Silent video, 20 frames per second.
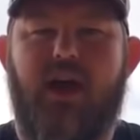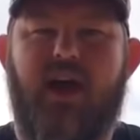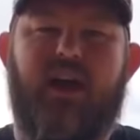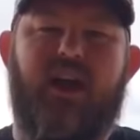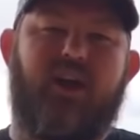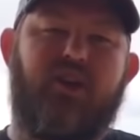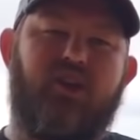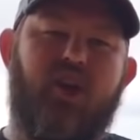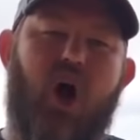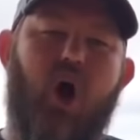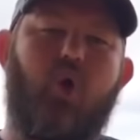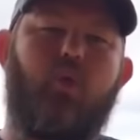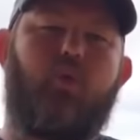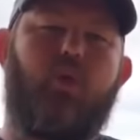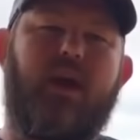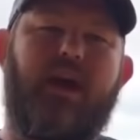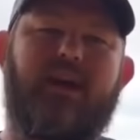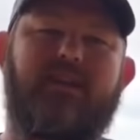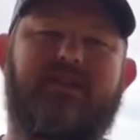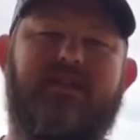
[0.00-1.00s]
in a
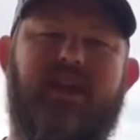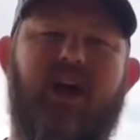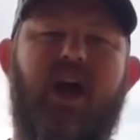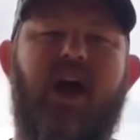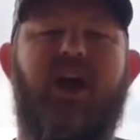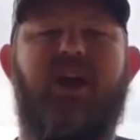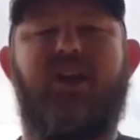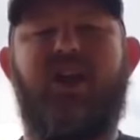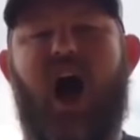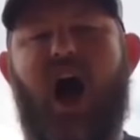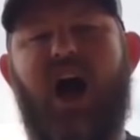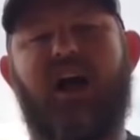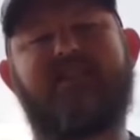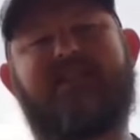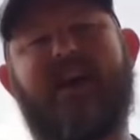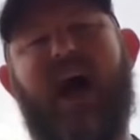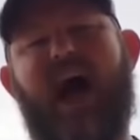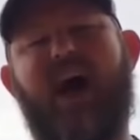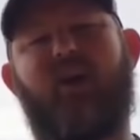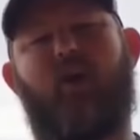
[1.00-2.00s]
no-risk,
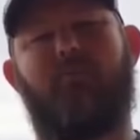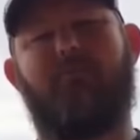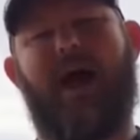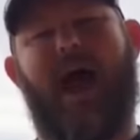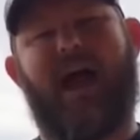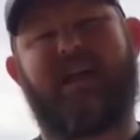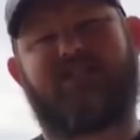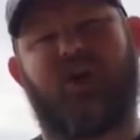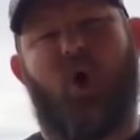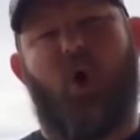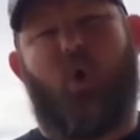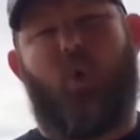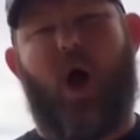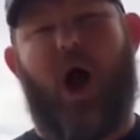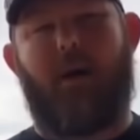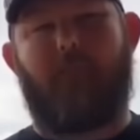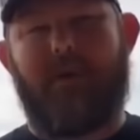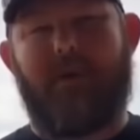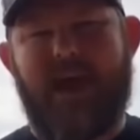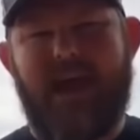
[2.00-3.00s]
non-title match,
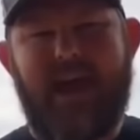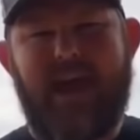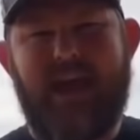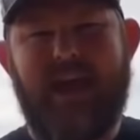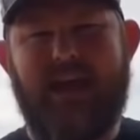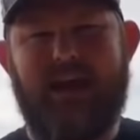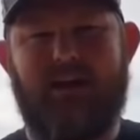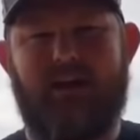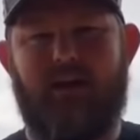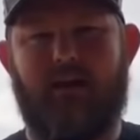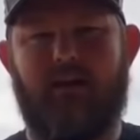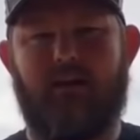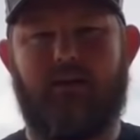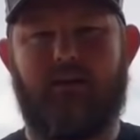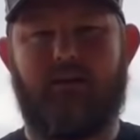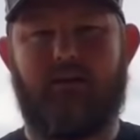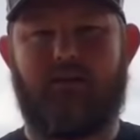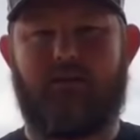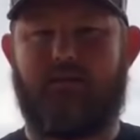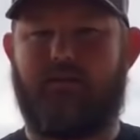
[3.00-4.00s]
while me,
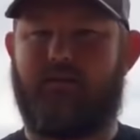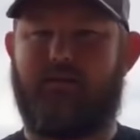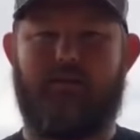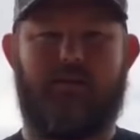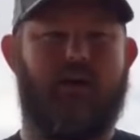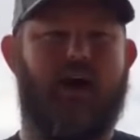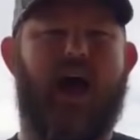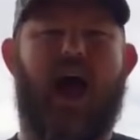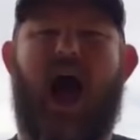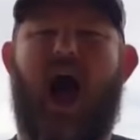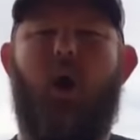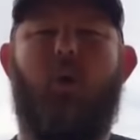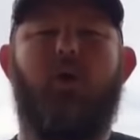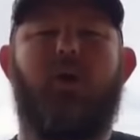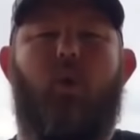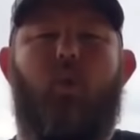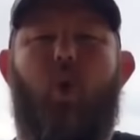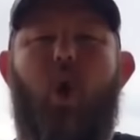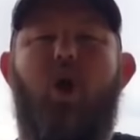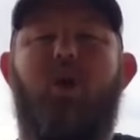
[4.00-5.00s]
I
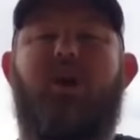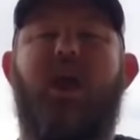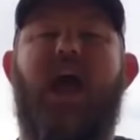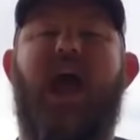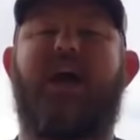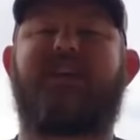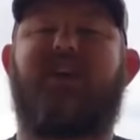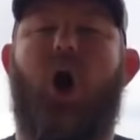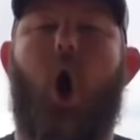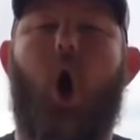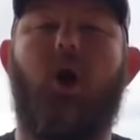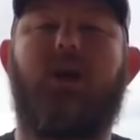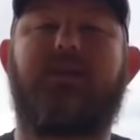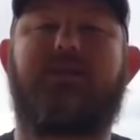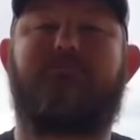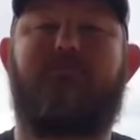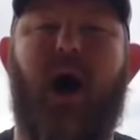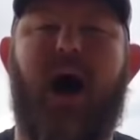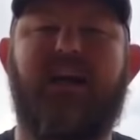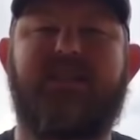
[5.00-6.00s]
want to work as hard
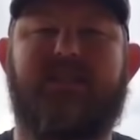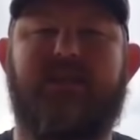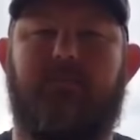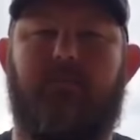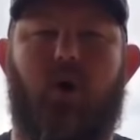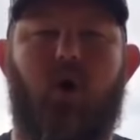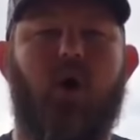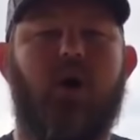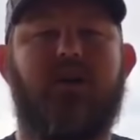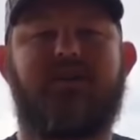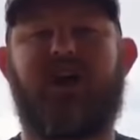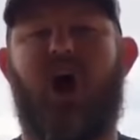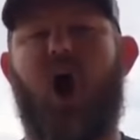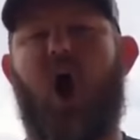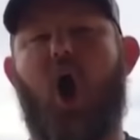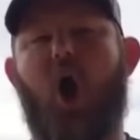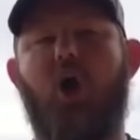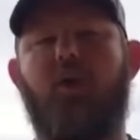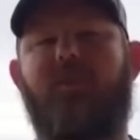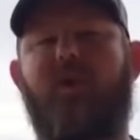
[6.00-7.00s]
as possible to
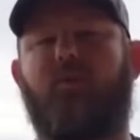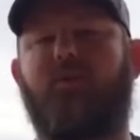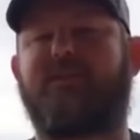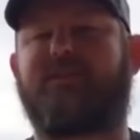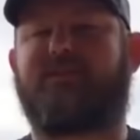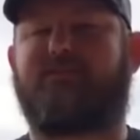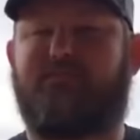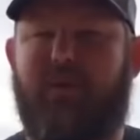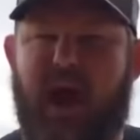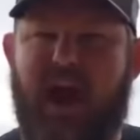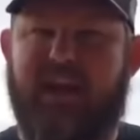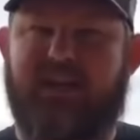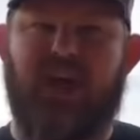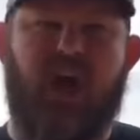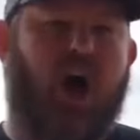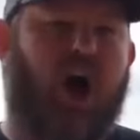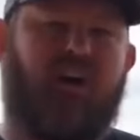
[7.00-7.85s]
earn the respect